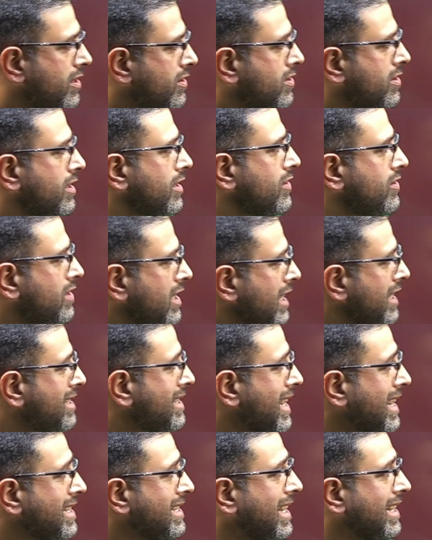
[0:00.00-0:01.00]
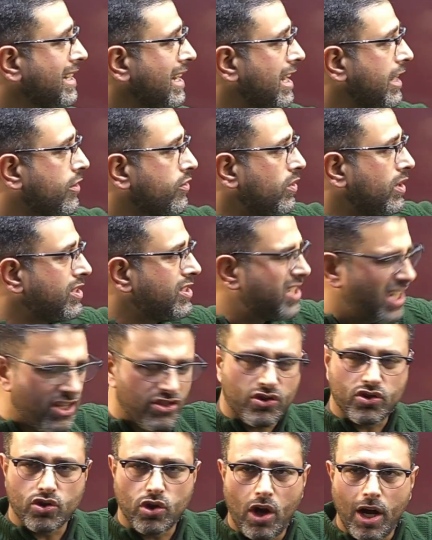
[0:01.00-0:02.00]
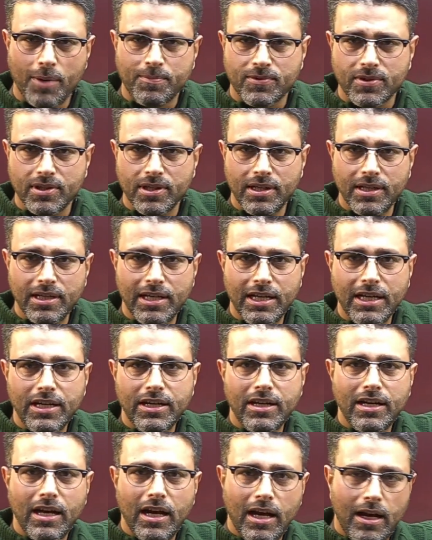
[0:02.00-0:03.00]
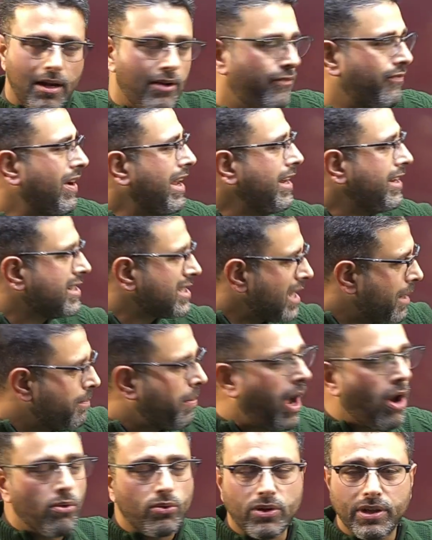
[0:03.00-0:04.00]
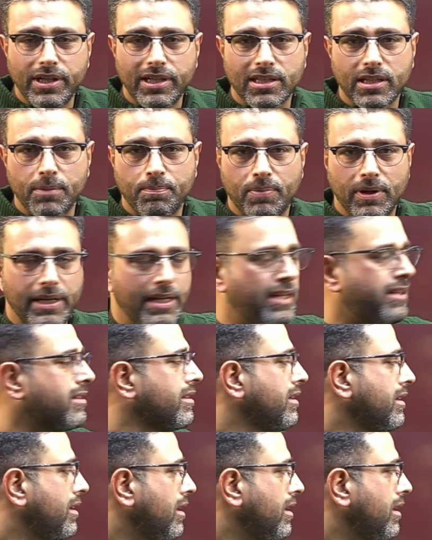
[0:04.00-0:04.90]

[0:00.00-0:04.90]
distance d such that electron just stops when it's about to hit the plate.